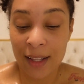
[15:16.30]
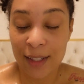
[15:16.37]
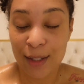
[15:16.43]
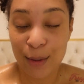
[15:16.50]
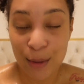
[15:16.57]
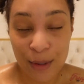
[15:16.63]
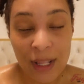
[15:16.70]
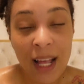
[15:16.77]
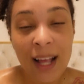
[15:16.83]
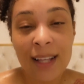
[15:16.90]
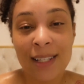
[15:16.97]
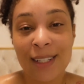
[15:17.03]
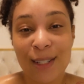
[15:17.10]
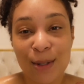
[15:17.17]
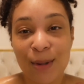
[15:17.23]

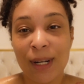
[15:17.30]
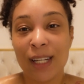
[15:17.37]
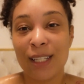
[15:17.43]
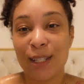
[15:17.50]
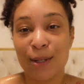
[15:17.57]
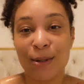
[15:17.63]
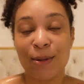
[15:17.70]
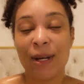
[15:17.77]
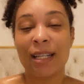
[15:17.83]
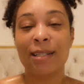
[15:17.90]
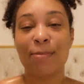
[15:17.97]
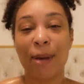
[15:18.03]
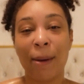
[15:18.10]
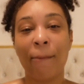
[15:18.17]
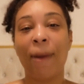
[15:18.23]
2022
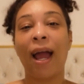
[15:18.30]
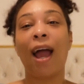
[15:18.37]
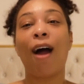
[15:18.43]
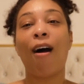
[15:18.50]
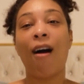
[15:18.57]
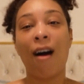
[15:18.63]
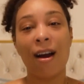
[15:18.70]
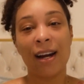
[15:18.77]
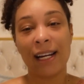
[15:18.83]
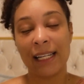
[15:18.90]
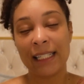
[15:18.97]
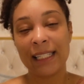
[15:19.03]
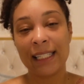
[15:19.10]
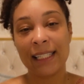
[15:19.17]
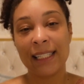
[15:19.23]
has been my
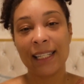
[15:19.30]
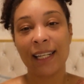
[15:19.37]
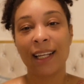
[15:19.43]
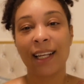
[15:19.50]
hardest